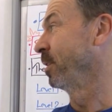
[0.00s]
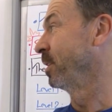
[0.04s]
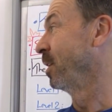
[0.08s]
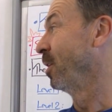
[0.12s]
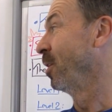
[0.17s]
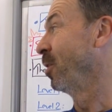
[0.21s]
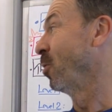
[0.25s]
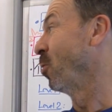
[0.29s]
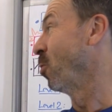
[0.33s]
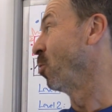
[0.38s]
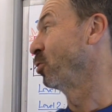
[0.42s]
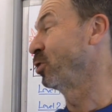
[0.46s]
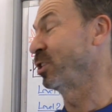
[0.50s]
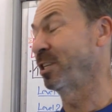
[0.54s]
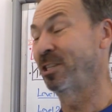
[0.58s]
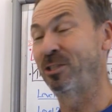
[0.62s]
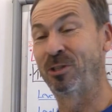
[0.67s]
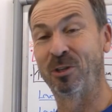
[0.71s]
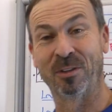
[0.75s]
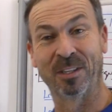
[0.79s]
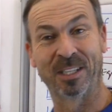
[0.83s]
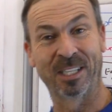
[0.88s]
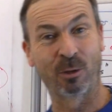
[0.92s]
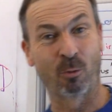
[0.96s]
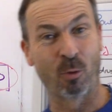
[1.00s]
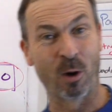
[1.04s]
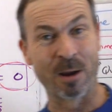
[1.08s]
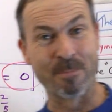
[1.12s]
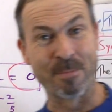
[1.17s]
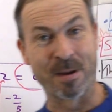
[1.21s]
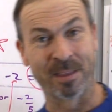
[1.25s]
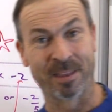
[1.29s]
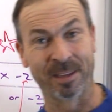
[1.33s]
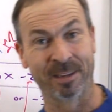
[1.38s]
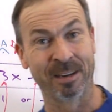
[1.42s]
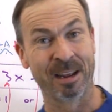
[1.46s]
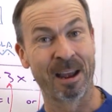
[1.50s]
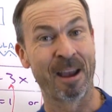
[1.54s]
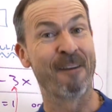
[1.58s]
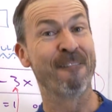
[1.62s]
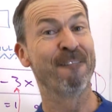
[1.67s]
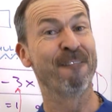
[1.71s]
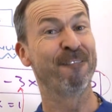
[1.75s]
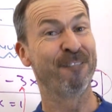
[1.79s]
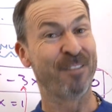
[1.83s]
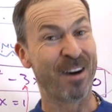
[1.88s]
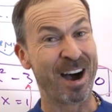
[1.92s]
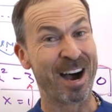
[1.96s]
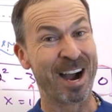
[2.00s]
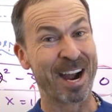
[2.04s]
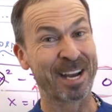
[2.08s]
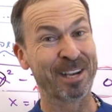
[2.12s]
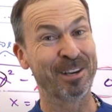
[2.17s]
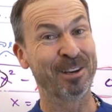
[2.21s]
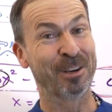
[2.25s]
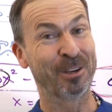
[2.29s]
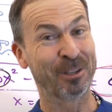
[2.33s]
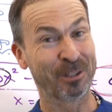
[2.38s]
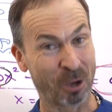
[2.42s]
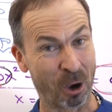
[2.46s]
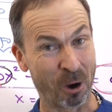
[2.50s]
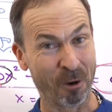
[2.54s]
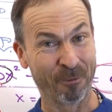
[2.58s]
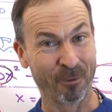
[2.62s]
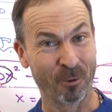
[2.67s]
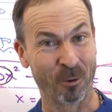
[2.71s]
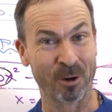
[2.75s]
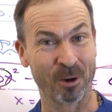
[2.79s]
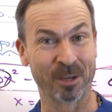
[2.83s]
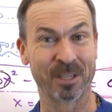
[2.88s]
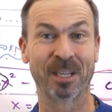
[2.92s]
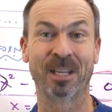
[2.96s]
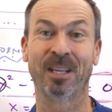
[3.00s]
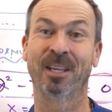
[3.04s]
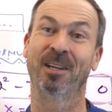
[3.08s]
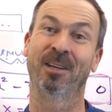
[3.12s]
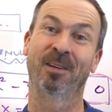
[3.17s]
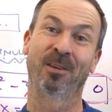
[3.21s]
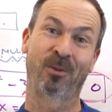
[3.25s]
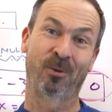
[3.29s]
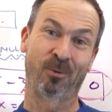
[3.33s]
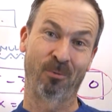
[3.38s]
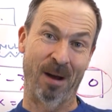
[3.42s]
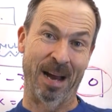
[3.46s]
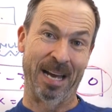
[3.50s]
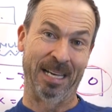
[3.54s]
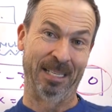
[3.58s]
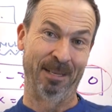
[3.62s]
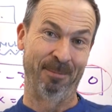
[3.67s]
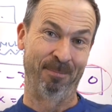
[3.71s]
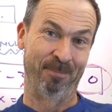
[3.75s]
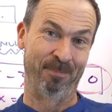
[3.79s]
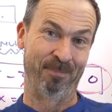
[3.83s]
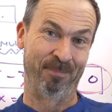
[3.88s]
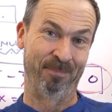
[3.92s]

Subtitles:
it, or just do the square method, fine, go for it, great.